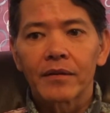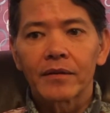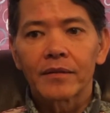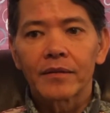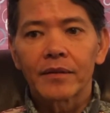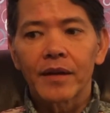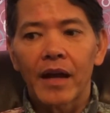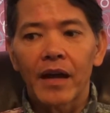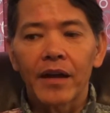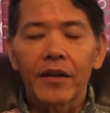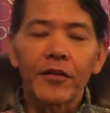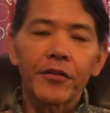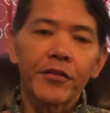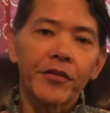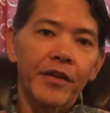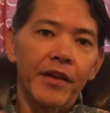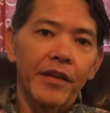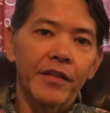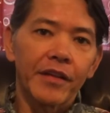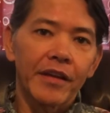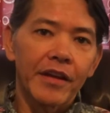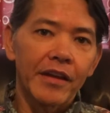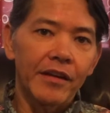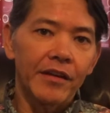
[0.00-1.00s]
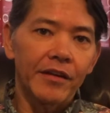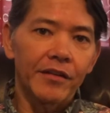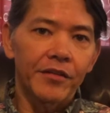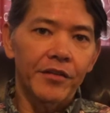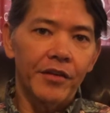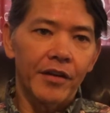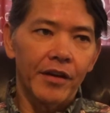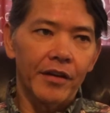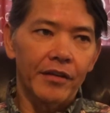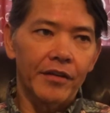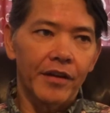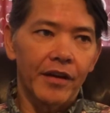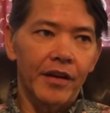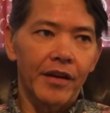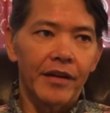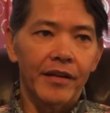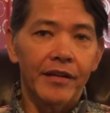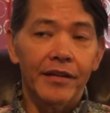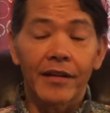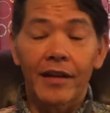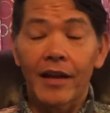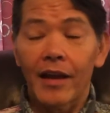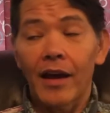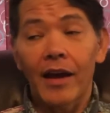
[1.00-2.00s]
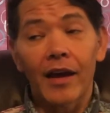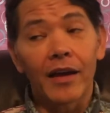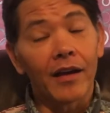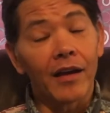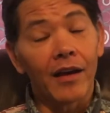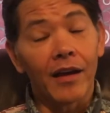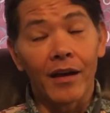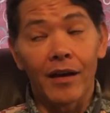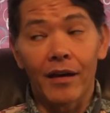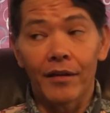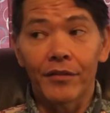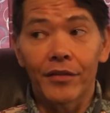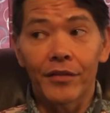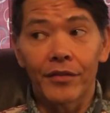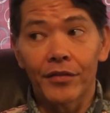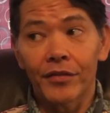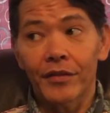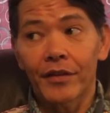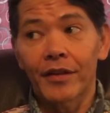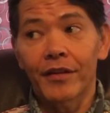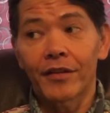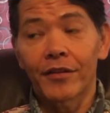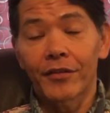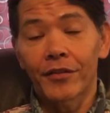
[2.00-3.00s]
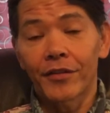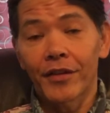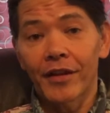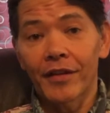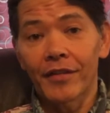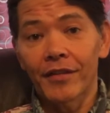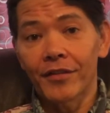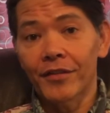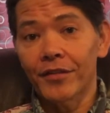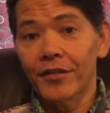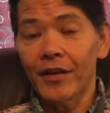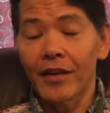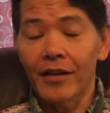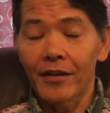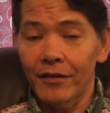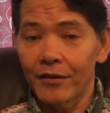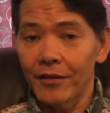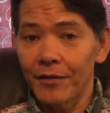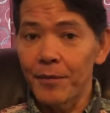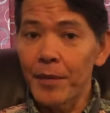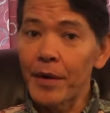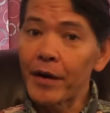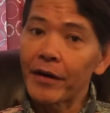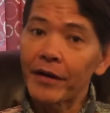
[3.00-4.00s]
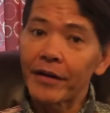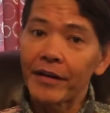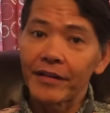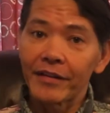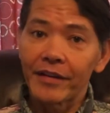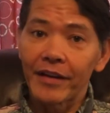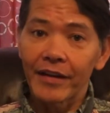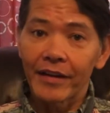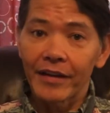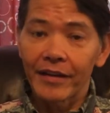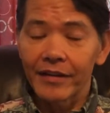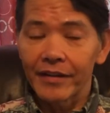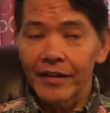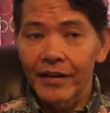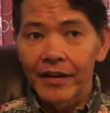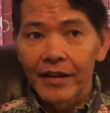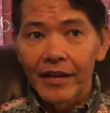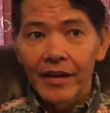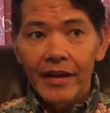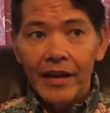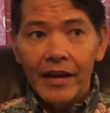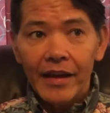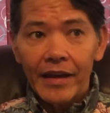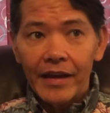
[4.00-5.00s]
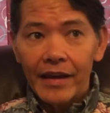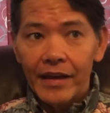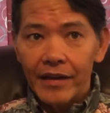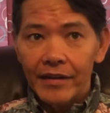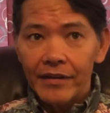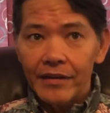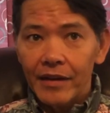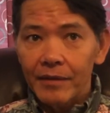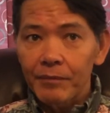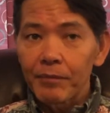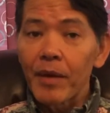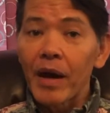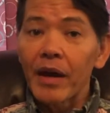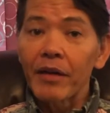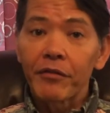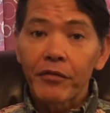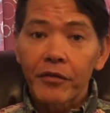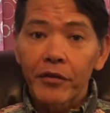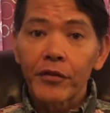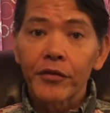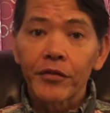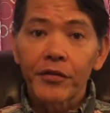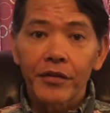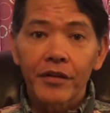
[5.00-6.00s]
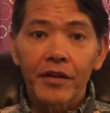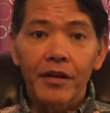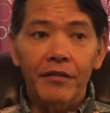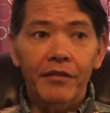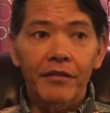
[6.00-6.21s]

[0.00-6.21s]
I understand the ketogenic diet. I obviously understand the standard American diet, and my version of